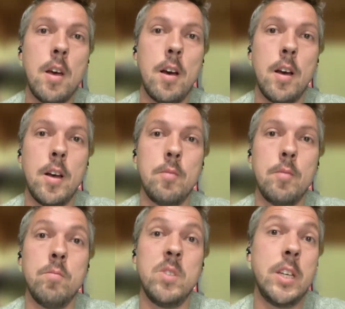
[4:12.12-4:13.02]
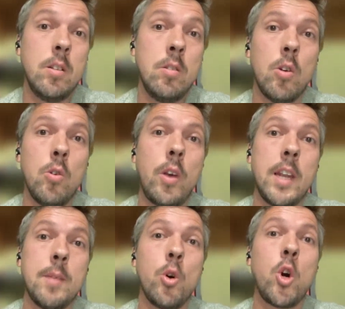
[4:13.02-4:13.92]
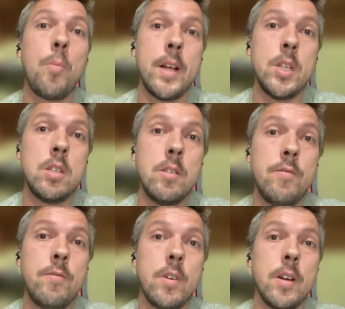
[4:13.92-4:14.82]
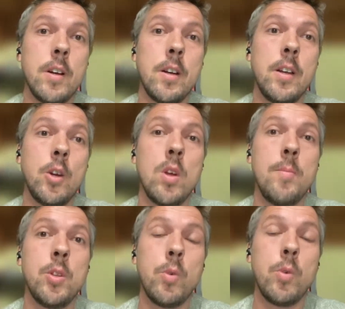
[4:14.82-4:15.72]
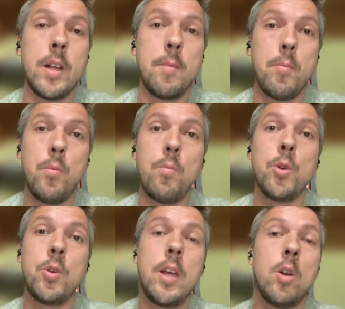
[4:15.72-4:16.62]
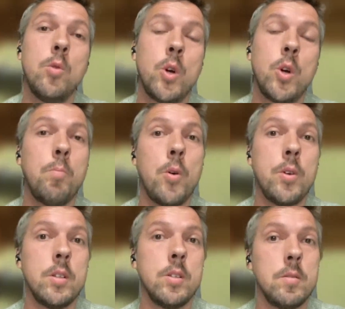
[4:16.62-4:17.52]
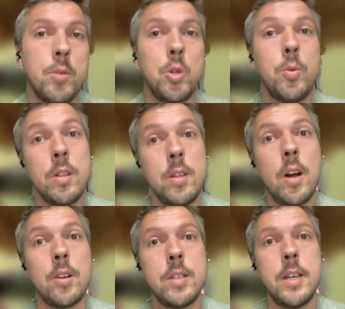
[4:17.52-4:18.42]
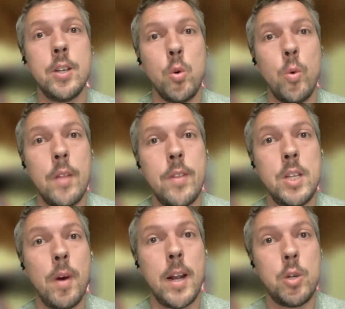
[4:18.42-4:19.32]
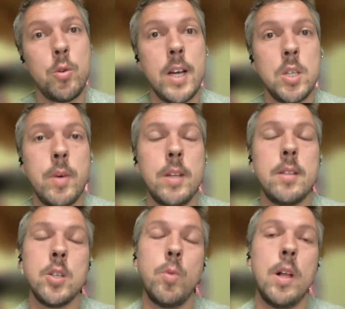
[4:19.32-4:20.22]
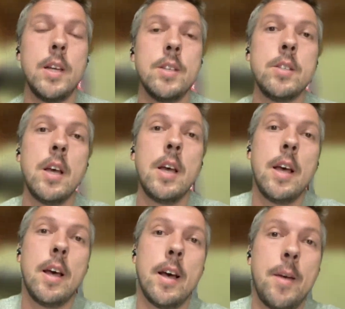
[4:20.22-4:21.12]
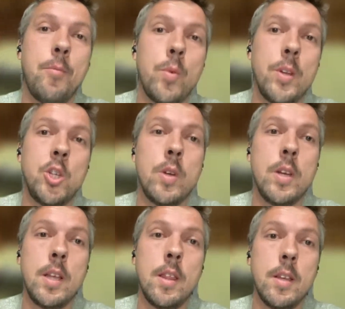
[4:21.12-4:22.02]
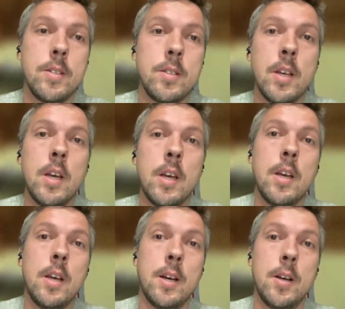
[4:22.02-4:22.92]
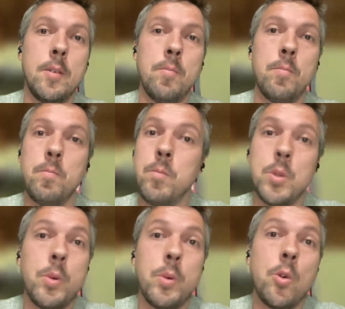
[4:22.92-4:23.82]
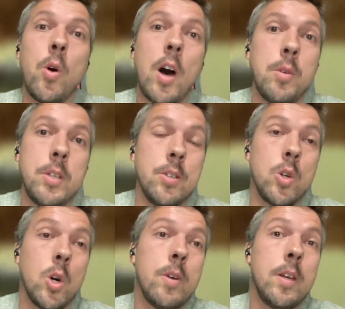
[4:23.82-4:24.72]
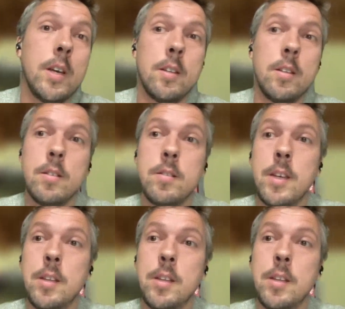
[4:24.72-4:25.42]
deal, or looking at a more comprehensive agreement where they would include a component between the DRC and Rwanda, this bilateral aspect, as well as M23 in this. But we don't know how this is going, and